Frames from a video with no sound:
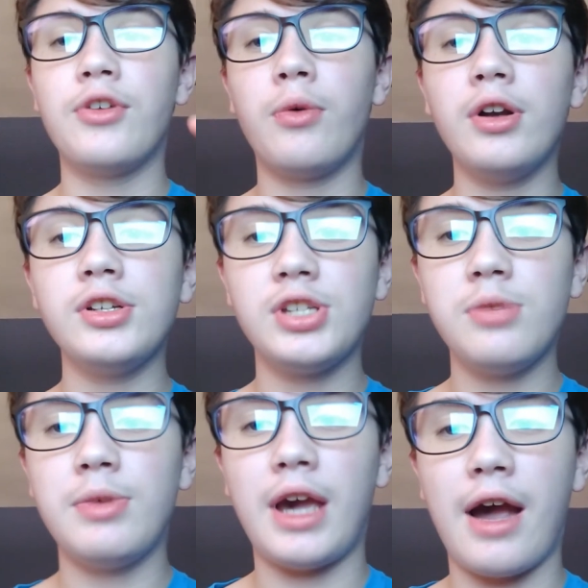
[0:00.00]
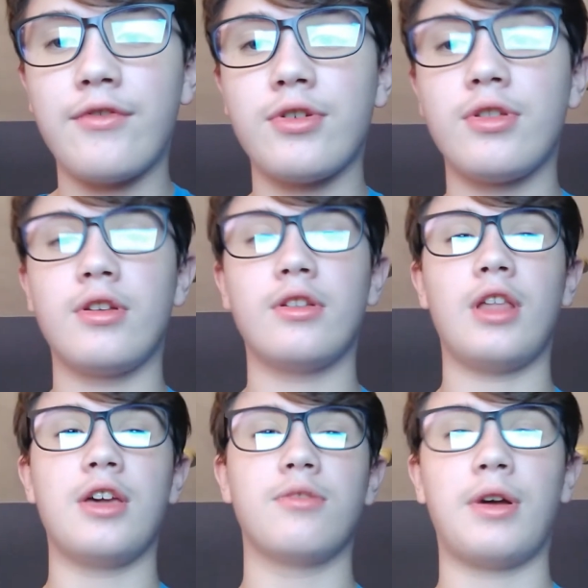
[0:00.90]
you wanna see me after,
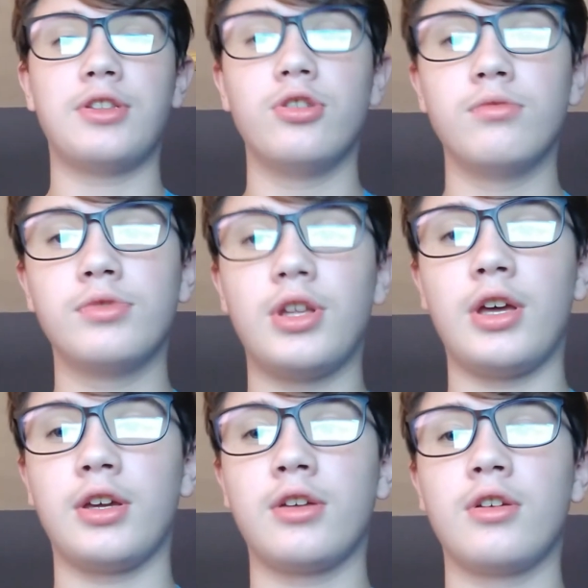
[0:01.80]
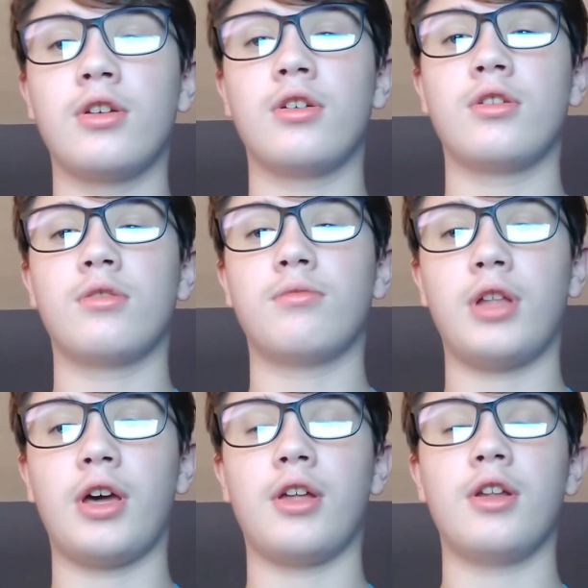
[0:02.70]
like, my doomsday
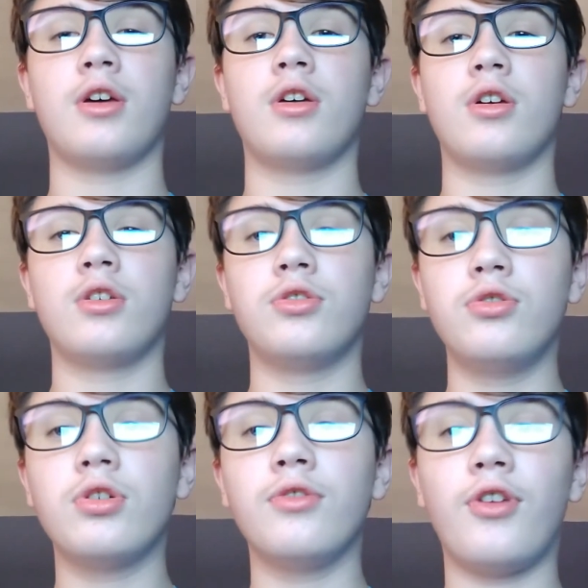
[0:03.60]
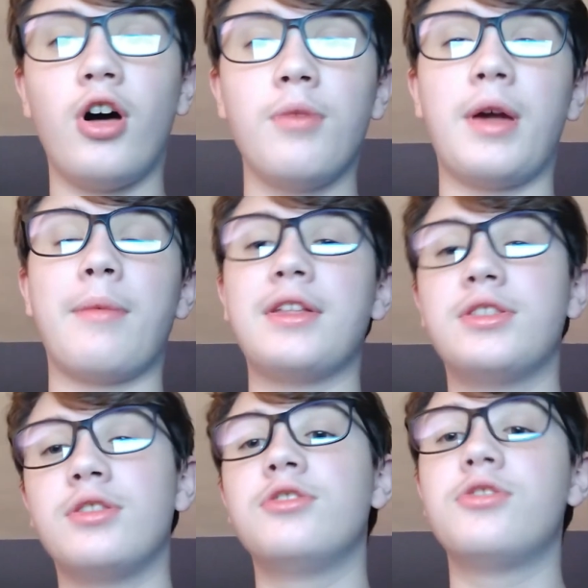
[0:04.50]
plan, you can follow me on my
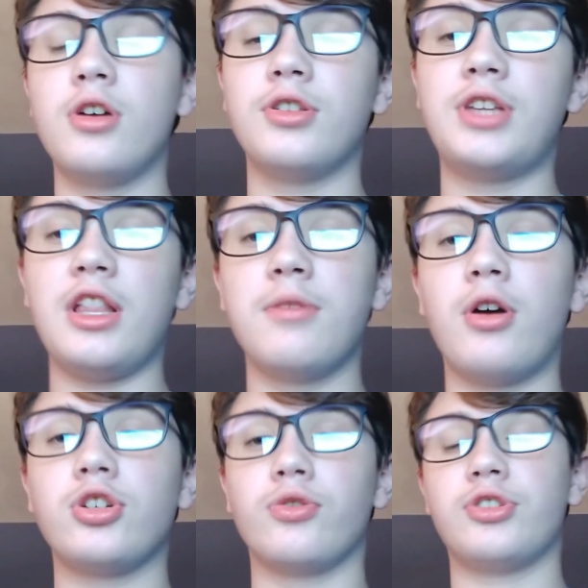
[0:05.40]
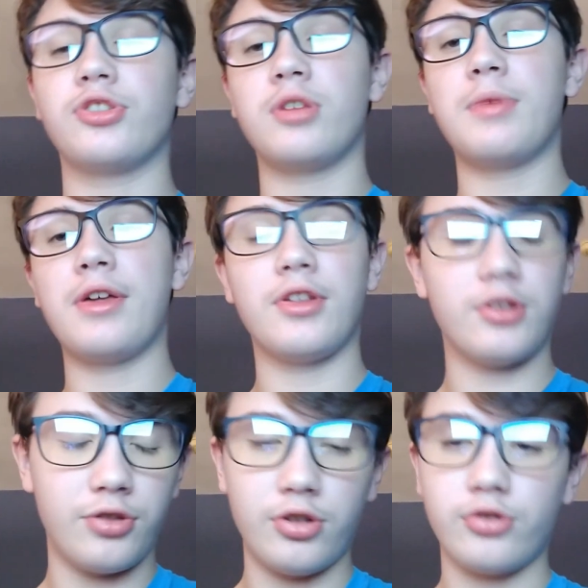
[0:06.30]
Daily Motion, which is going to be in the
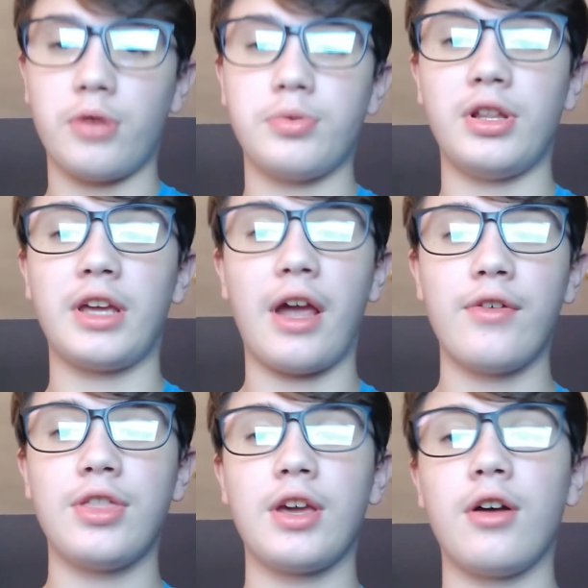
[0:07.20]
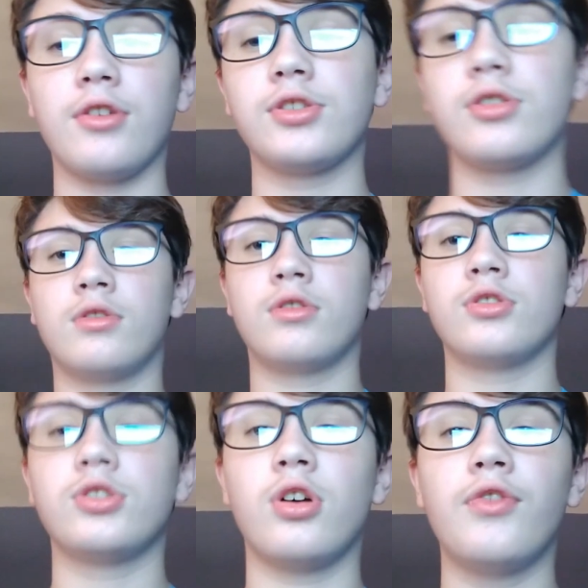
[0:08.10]
description, like everything else.
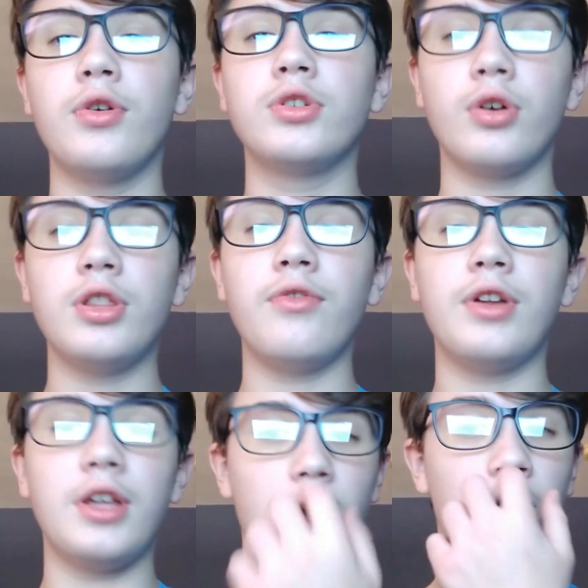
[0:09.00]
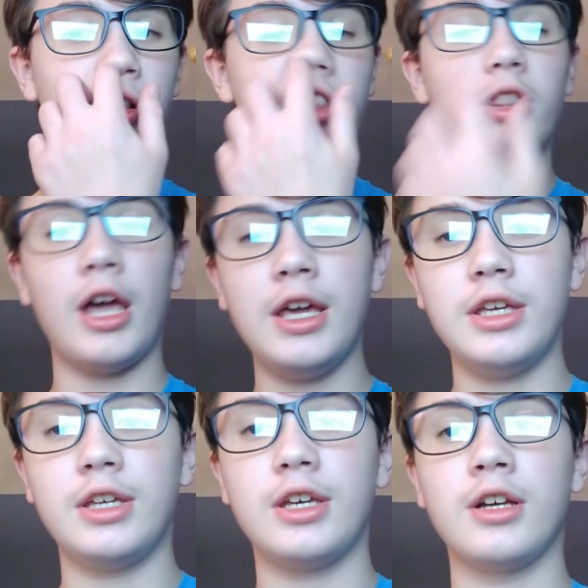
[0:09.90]
So if you enjoyed the video,
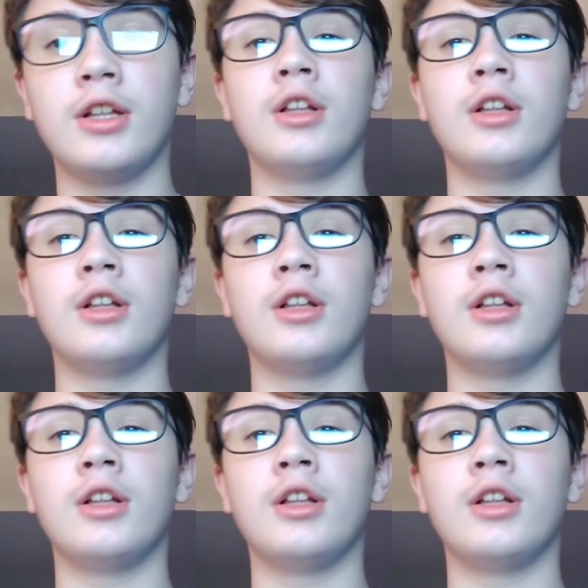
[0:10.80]
like,